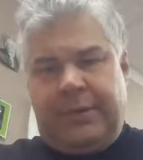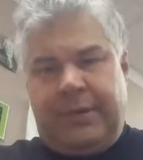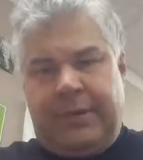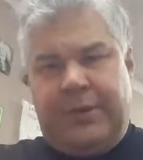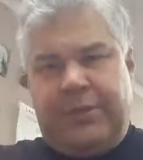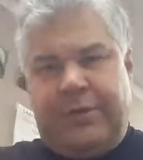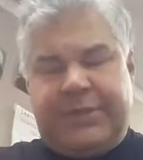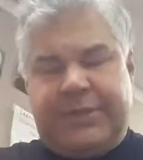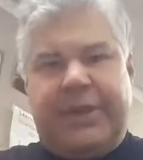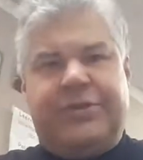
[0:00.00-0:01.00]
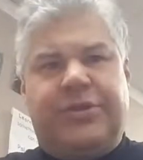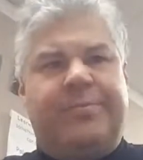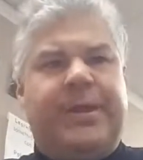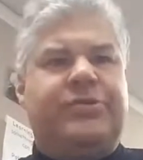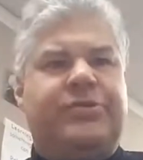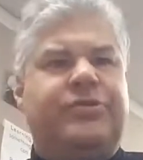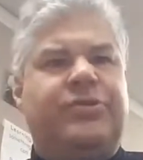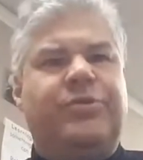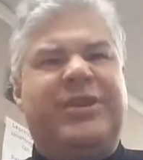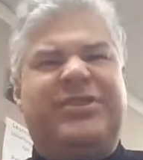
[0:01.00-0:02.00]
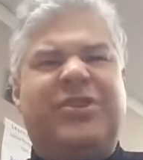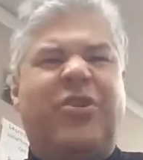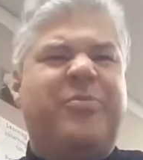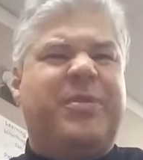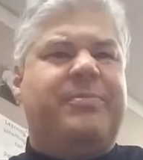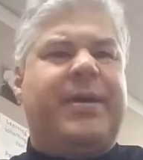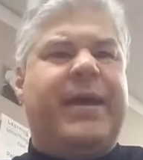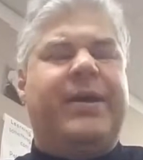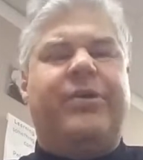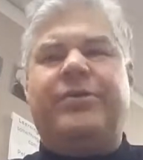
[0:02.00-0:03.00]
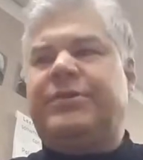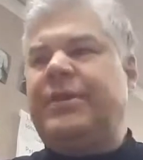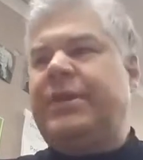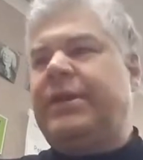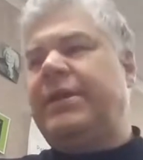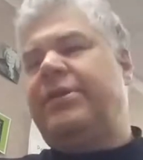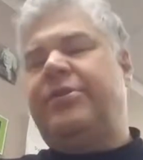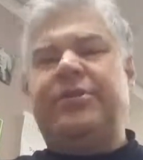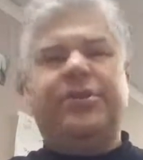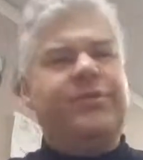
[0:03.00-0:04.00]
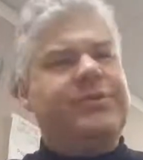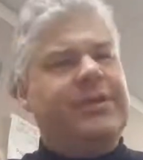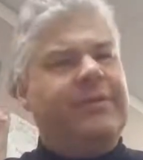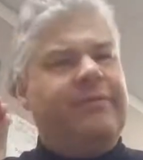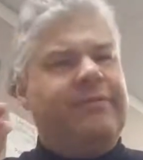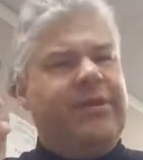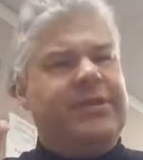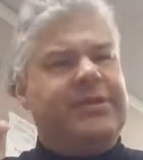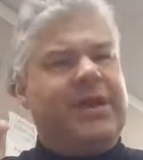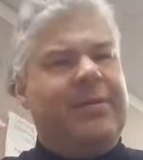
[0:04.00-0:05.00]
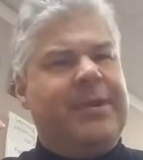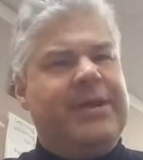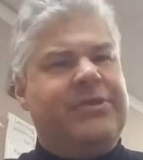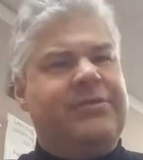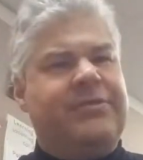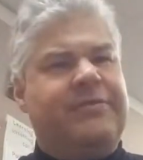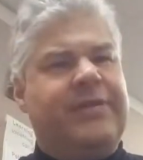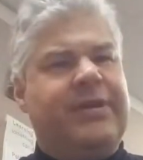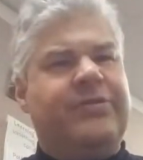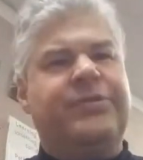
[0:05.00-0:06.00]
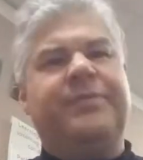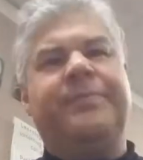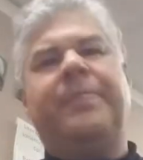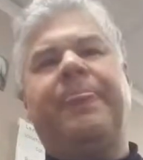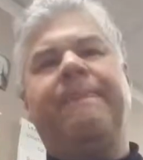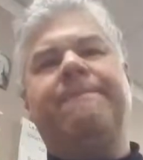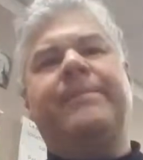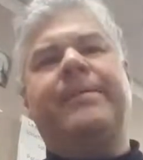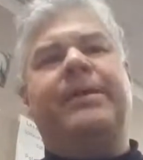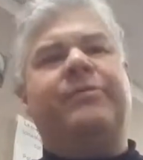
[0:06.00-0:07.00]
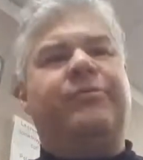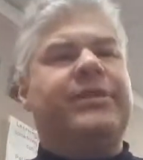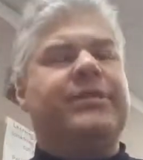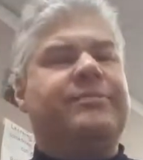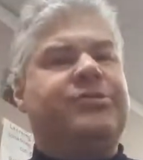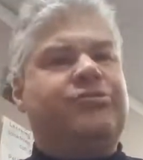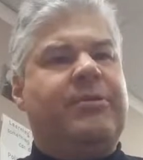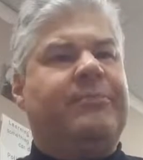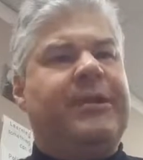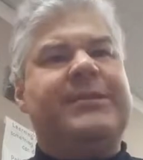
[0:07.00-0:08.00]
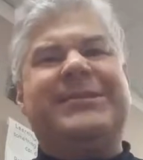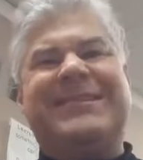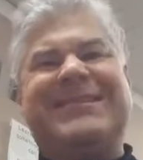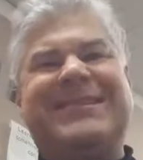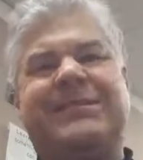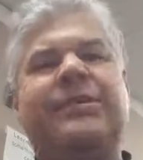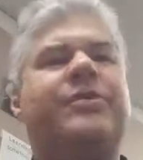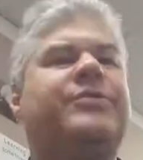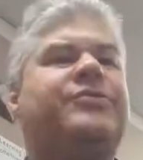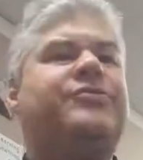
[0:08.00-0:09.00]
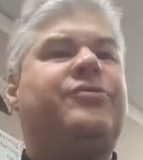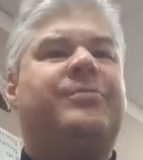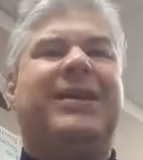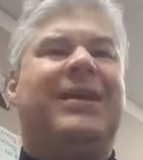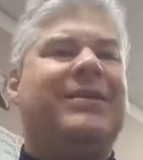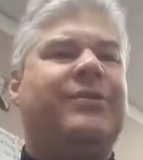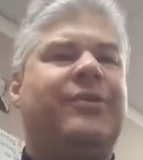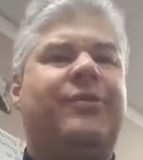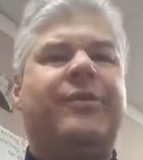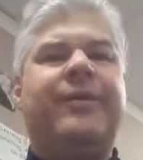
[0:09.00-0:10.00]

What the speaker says: in your scales and arpeggios, you're doing so many patterns, and you're using various combinations of fingers and rhythms, triplets, 16th notes, tremolando,